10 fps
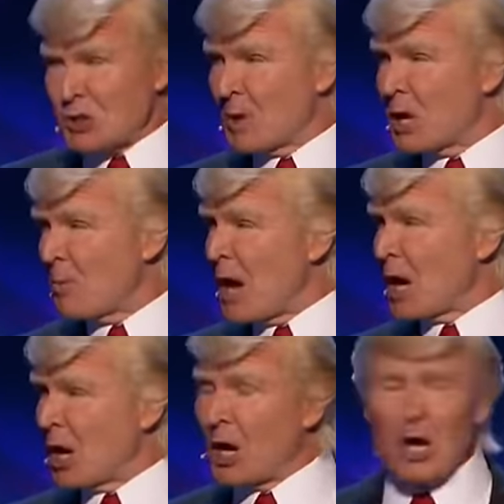I'm going to
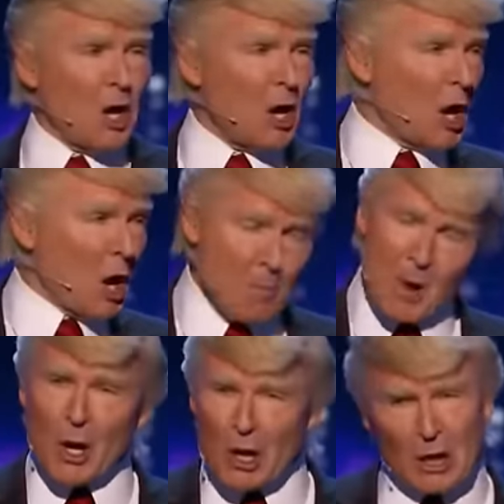make
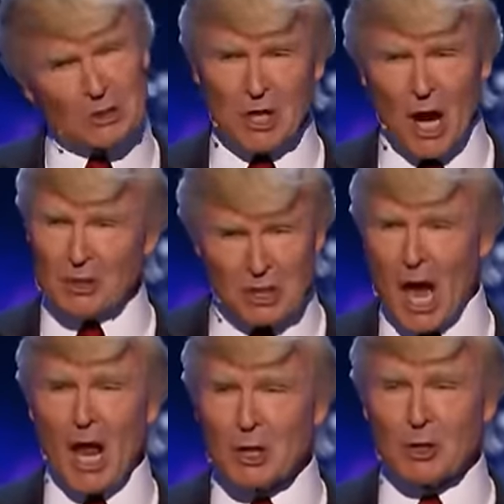America's Got
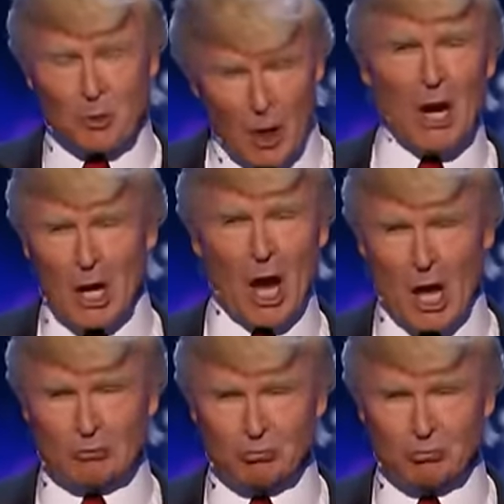Talent great again.